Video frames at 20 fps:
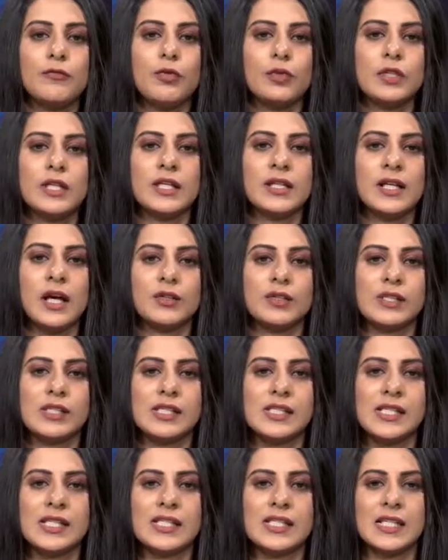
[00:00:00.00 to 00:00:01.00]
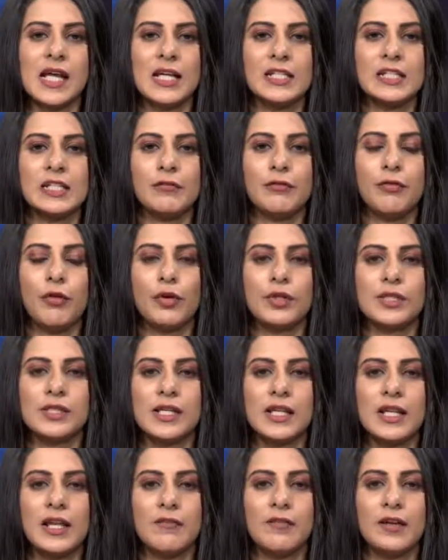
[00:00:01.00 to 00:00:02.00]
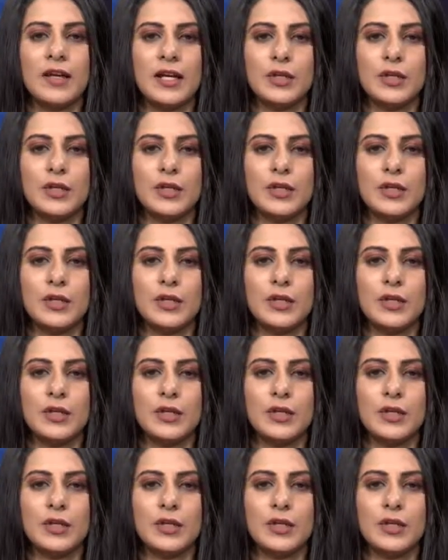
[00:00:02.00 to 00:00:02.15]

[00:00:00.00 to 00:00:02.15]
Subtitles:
14,694 is the level